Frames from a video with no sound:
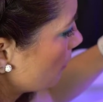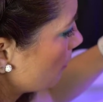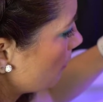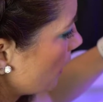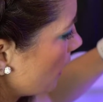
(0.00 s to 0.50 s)

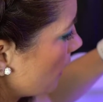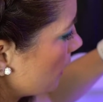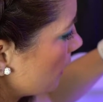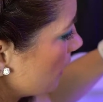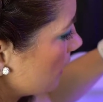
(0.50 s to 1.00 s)

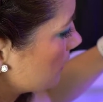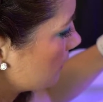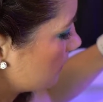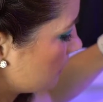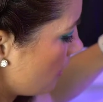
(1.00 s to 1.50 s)
but
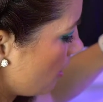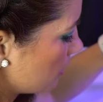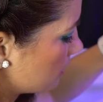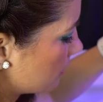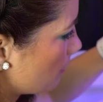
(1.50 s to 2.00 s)

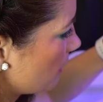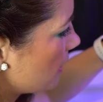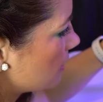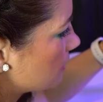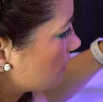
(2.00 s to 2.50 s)
on some of
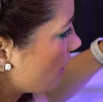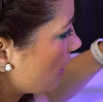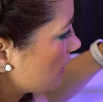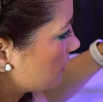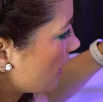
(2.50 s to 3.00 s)
these
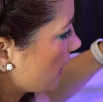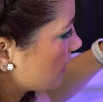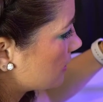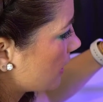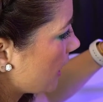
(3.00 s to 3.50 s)
dots, I
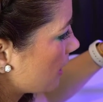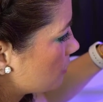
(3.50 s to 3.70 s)
could dab